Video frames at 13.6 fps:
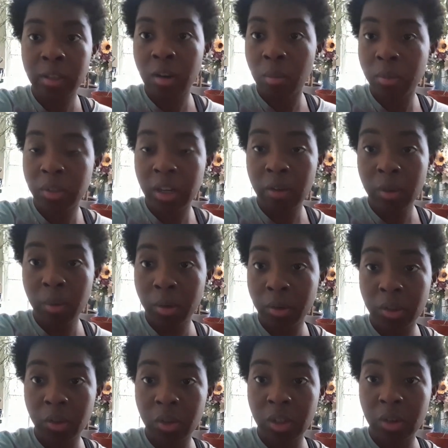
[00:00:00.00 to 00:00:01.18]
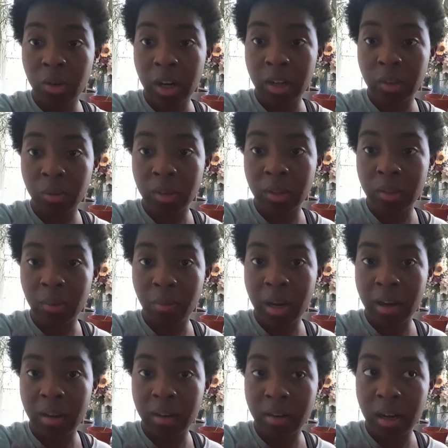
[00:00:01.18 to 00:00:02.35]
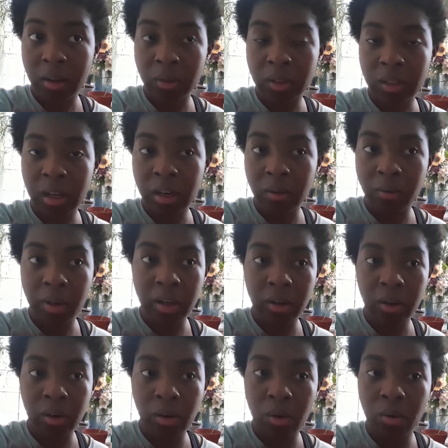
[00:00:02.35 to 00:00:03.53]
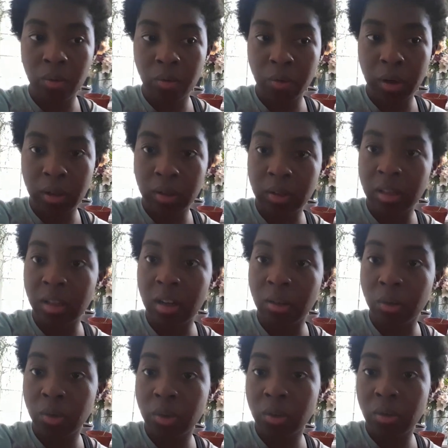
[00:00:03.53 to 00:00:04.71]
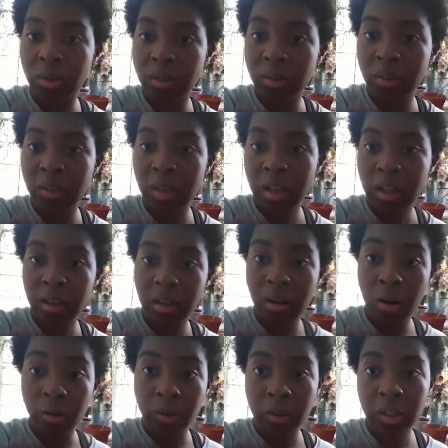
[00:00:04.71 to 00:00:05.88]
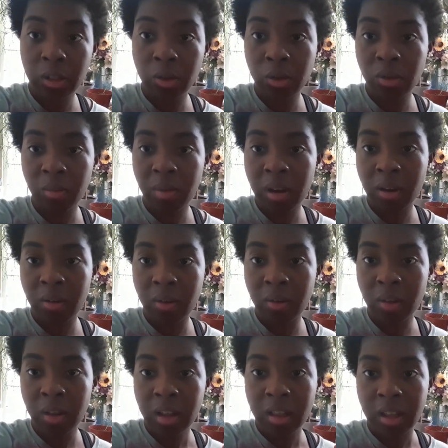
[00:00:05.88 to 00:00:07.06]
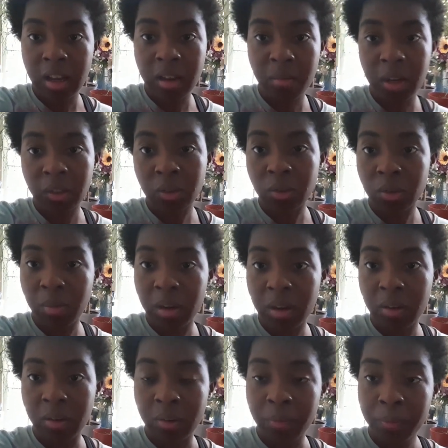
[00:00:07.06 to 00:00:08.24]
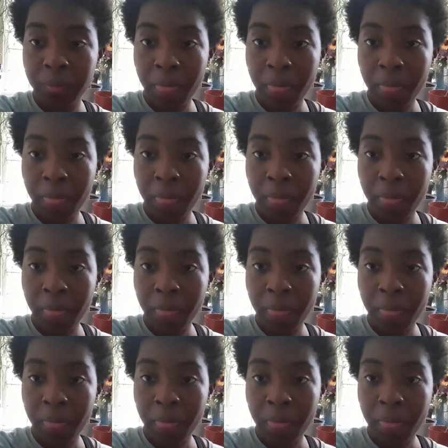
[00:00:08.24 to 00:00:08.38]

almost every person she interacts with is a man outside of like her own friends and the other students. Like all the teachers are male, the headmaster's male,